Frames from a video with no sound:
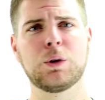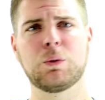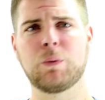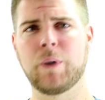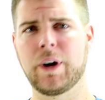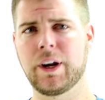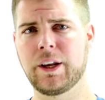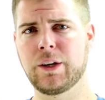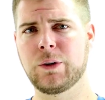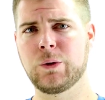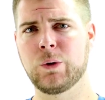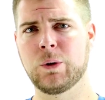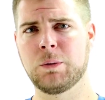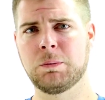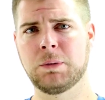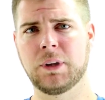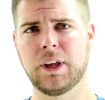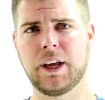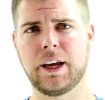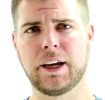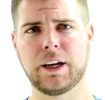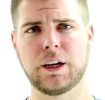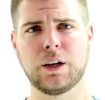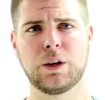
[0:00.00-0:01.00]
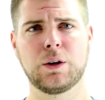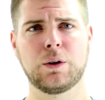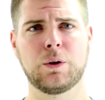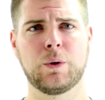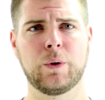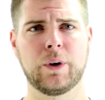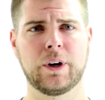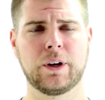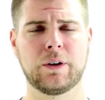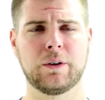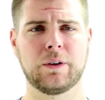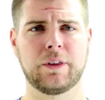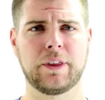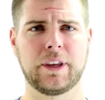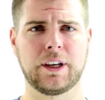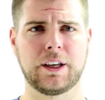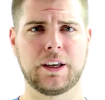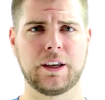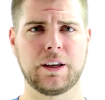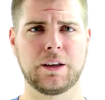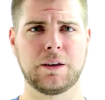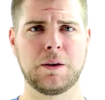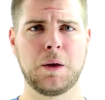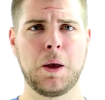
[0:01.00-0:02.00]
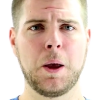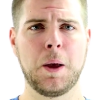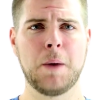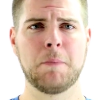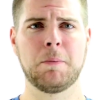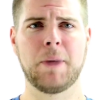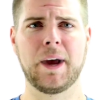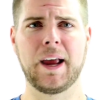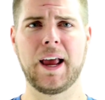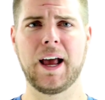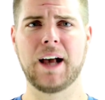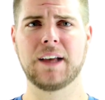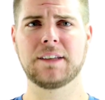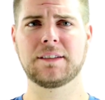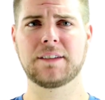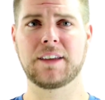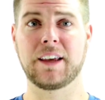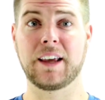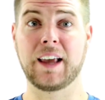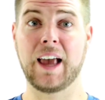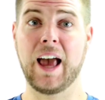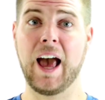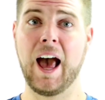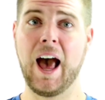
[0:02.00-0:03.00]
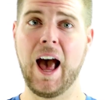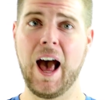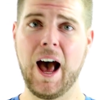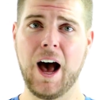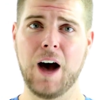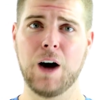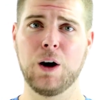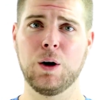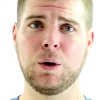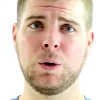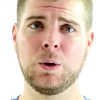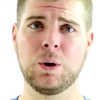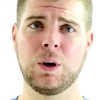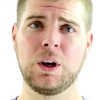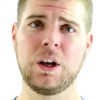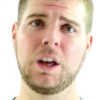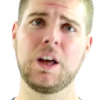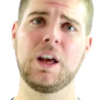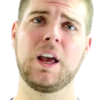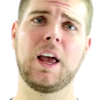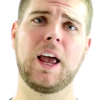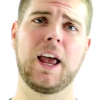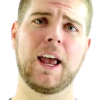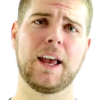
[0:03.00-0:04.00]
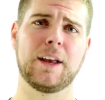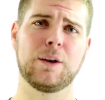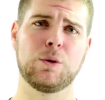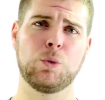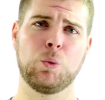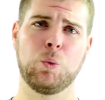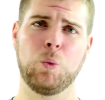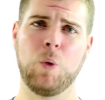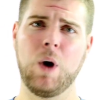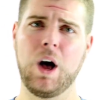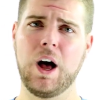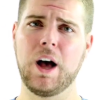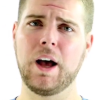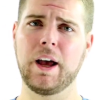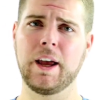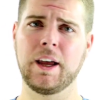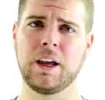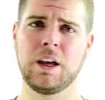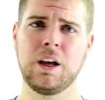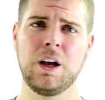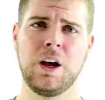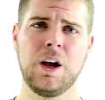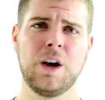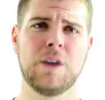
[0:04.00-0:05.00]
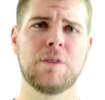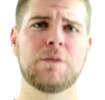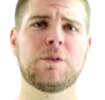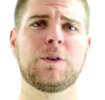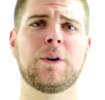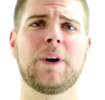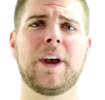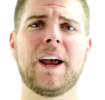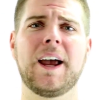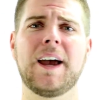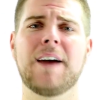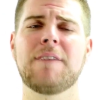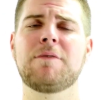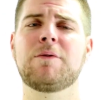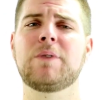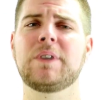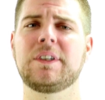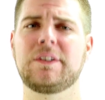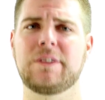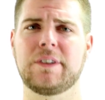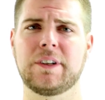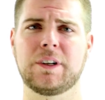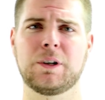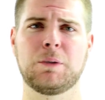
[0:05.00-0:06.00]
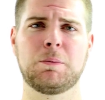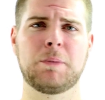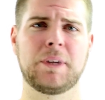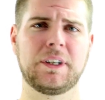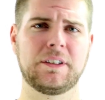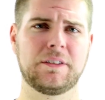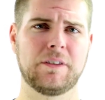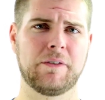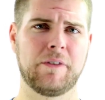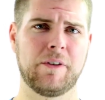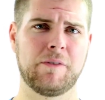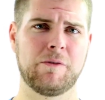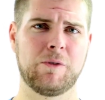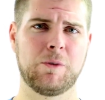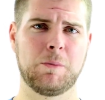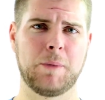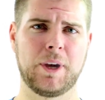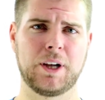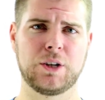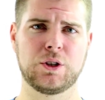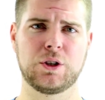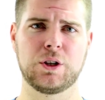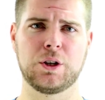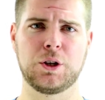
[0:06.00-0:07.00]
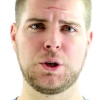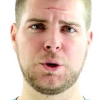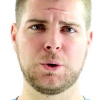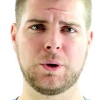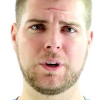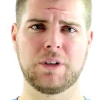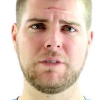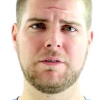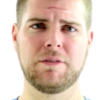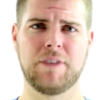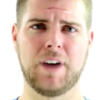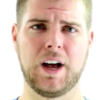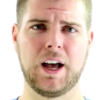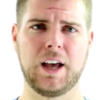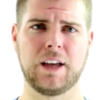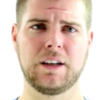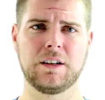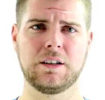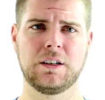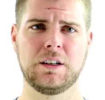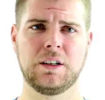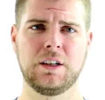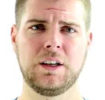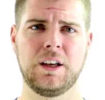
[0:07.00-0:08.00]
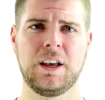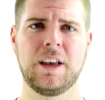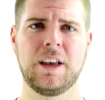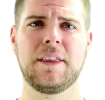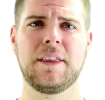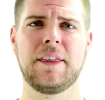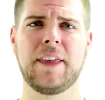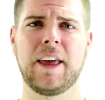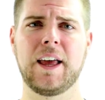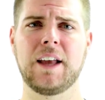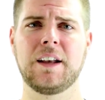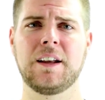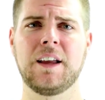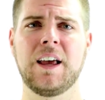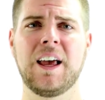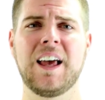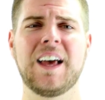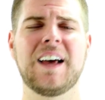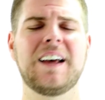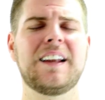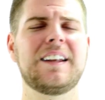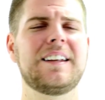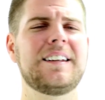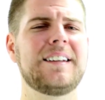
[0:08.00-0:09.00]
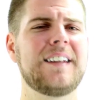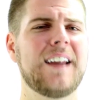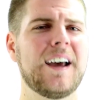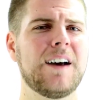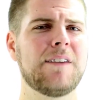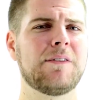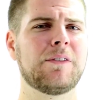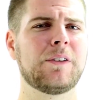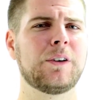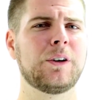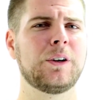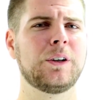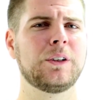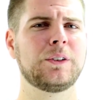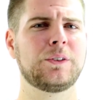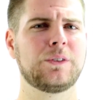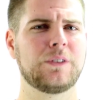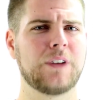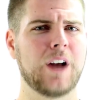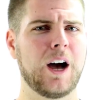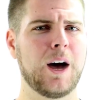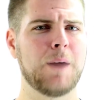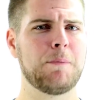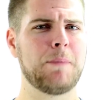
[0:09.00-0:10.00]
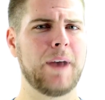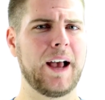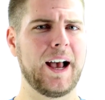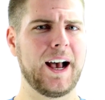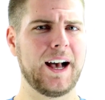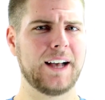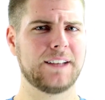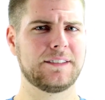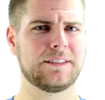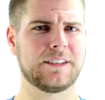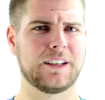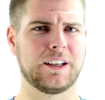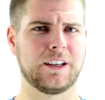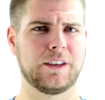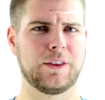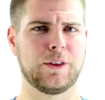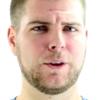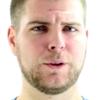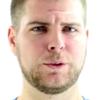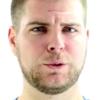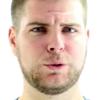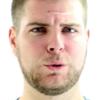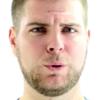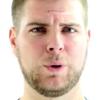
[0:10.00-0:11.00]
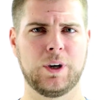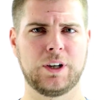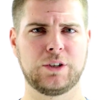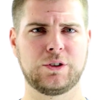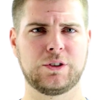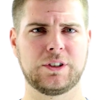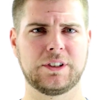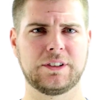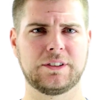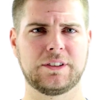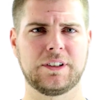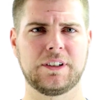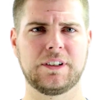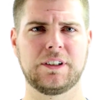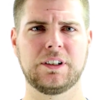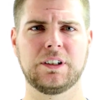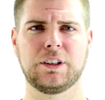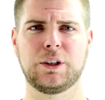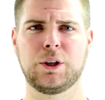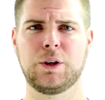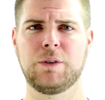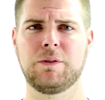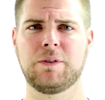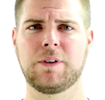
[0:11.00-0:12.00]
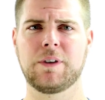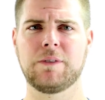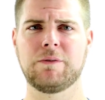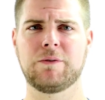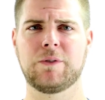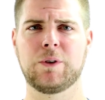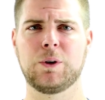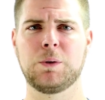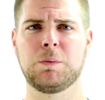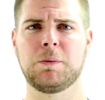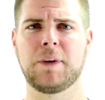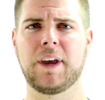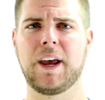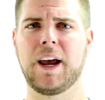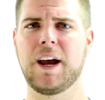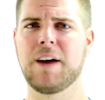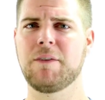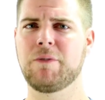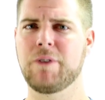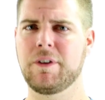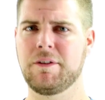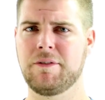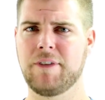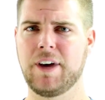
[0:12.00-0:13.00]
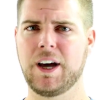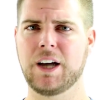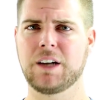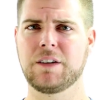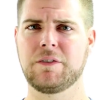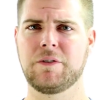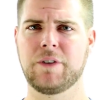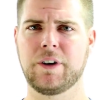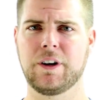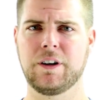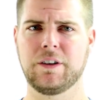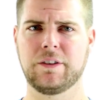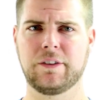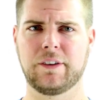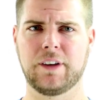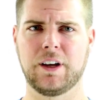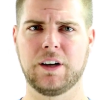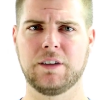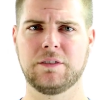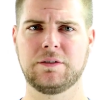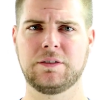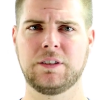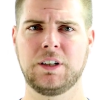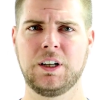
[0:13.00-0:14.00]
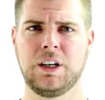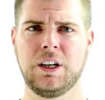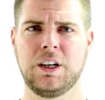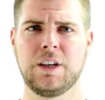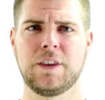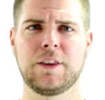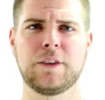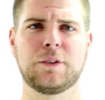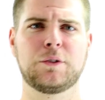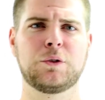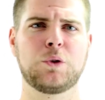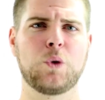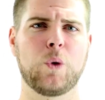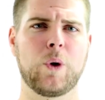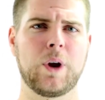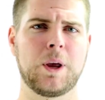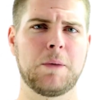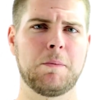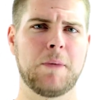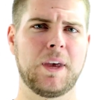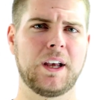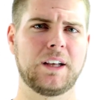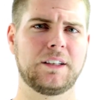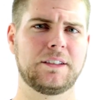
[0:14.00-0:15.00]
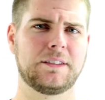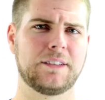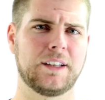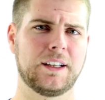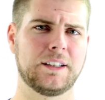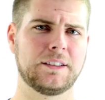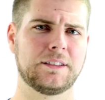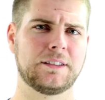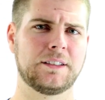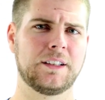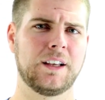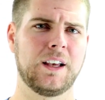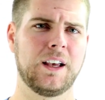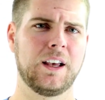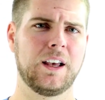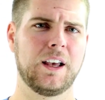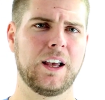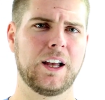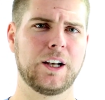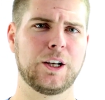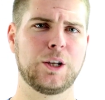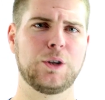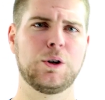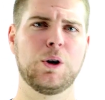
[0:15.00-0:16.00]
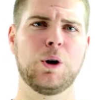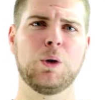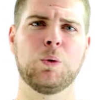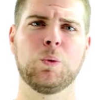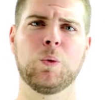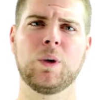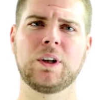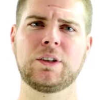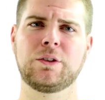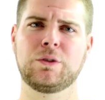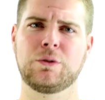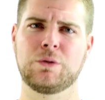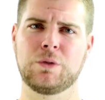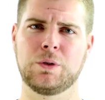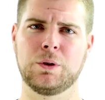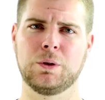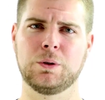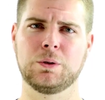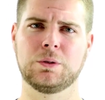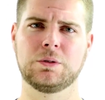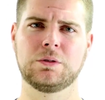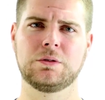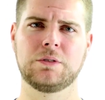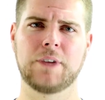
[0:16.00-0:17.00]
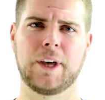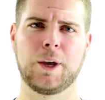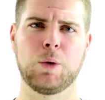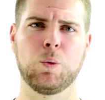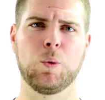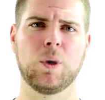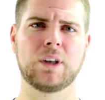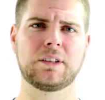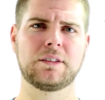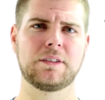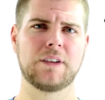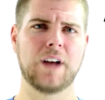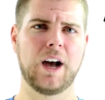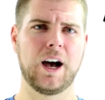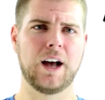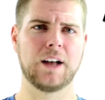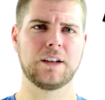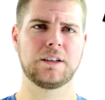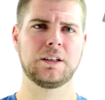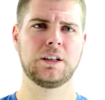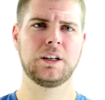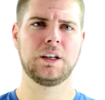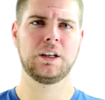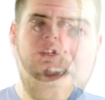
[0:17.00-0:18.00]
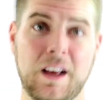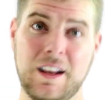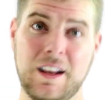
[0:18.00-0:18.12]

you're ready to apply critical thinking by asking how and why for every single piece of information you can find. Then never stop asking those questions until you've confirmed every fact for yourself, the story makes sense, and you know what's true and what's not.